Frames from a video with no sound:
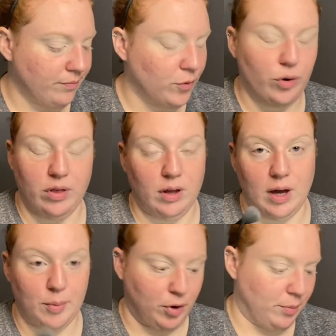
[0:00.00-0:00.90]
or the
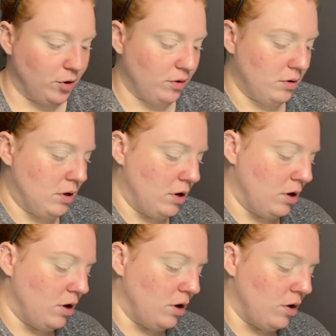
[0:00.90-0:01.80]
eye primer.
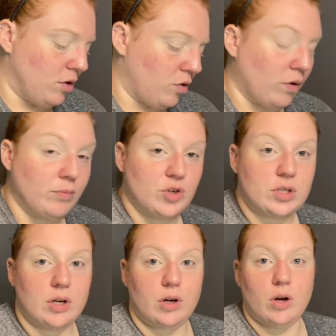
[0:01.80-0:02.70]
So I'm just
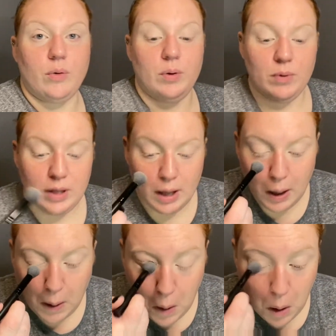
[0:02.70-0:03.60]
gonna go in with that